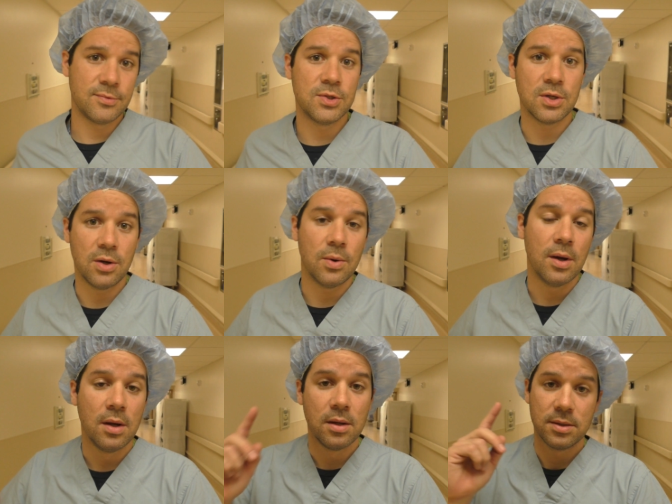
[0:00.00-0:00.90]
So
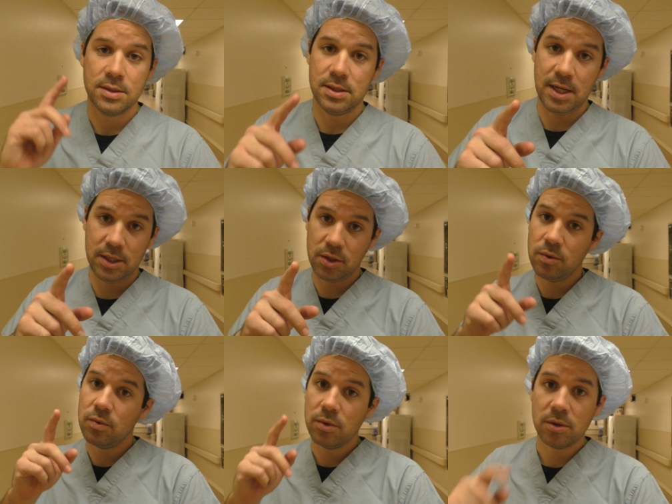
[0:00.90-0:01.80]
stay
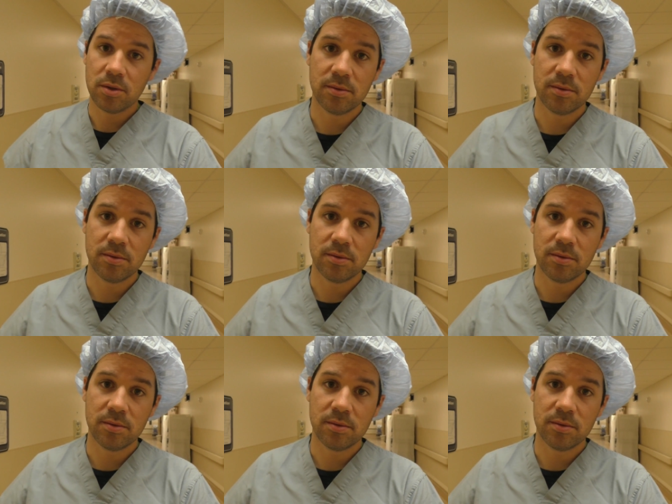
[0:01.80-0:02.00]
tuned.